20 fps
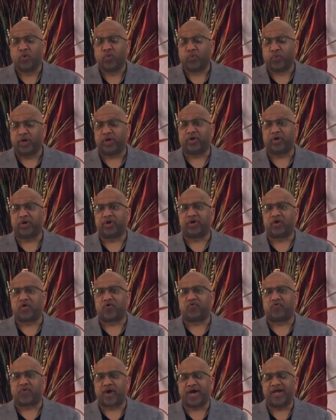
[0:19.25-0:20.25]
We're going to
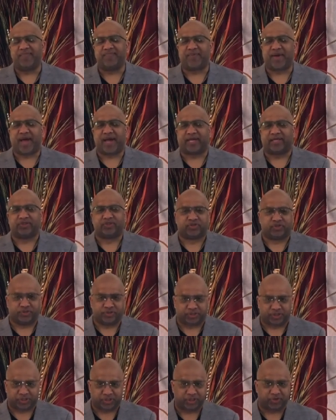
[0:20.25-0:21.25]
go right back into
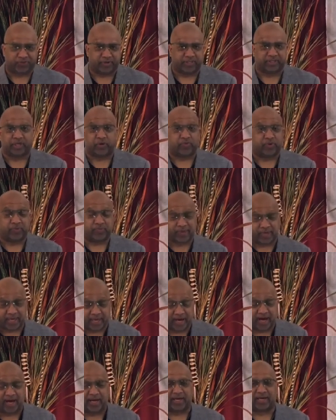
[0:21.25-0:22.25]
the series that we
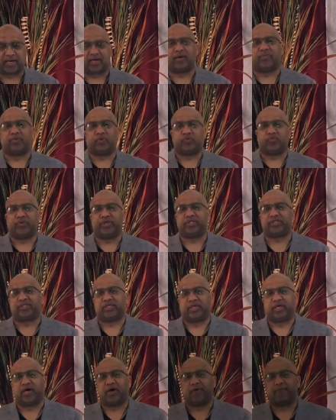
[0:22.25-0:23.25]
begun a couple of weeks
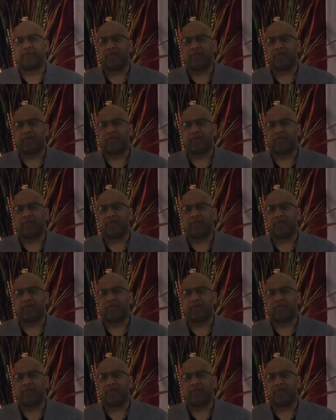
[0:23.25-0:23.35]
ago